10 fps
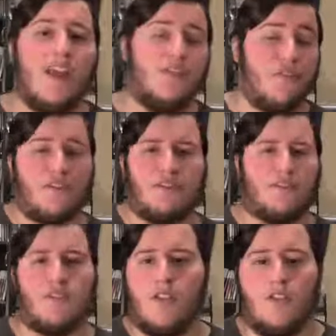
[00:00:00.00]
Sylvester
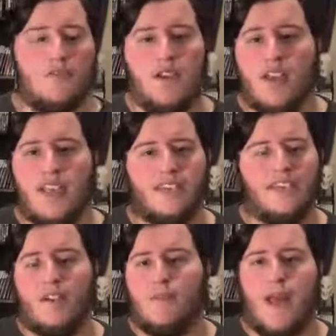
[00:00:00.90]
Stallone, he's
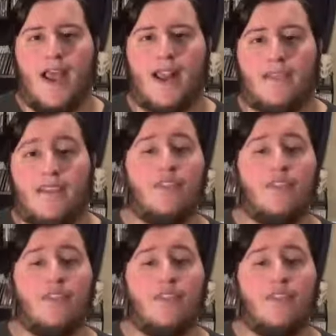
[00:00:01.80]
still badass,